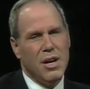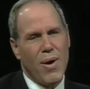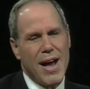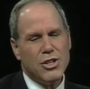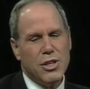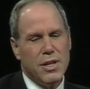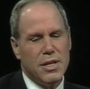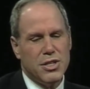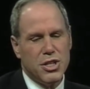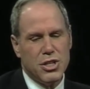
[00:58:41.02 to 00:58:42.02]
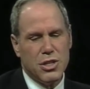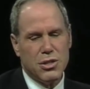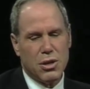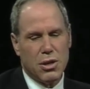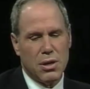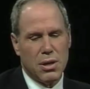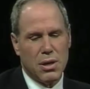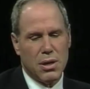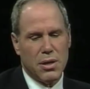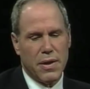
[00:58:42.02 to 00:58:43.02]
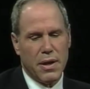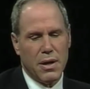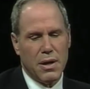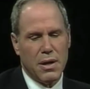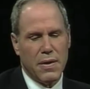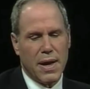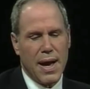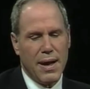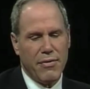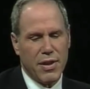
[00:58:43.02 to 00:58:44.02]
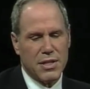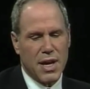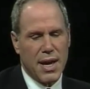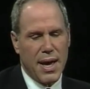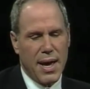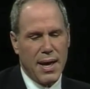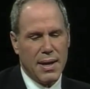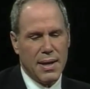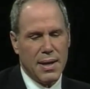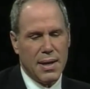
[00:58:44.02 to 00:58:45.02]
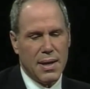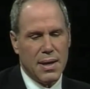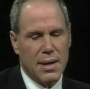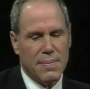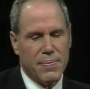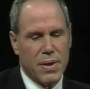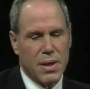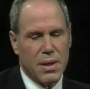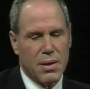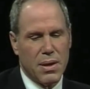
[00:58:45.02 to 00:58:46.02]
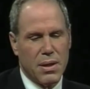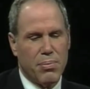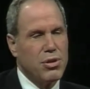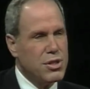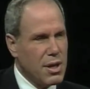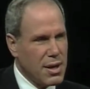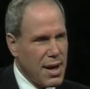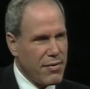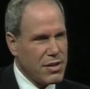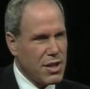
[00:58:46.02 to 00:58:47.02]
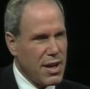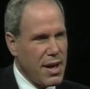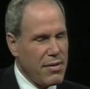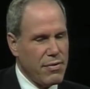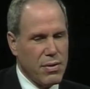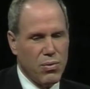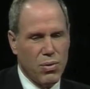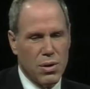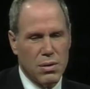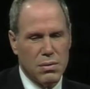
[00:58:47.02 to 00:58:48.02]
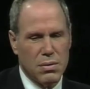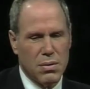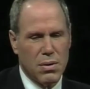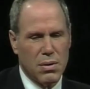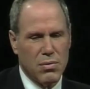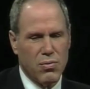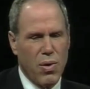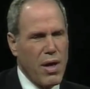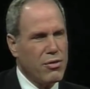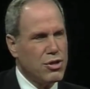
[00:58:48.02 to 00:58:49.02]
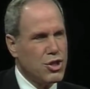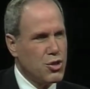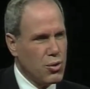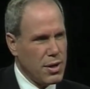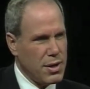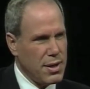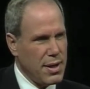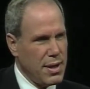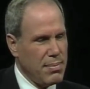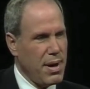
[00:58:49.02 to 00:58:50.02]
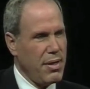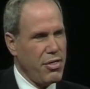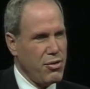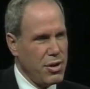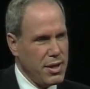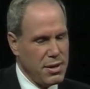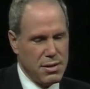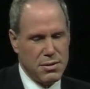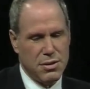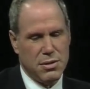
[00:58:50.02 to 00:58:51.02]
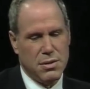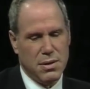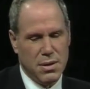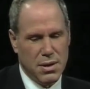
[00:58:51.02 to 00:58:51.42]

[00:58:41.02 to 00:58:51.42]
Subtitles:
No, actually, the decisions on the conflicts I had, the personnel conflicts I have, were rather short in my 30 years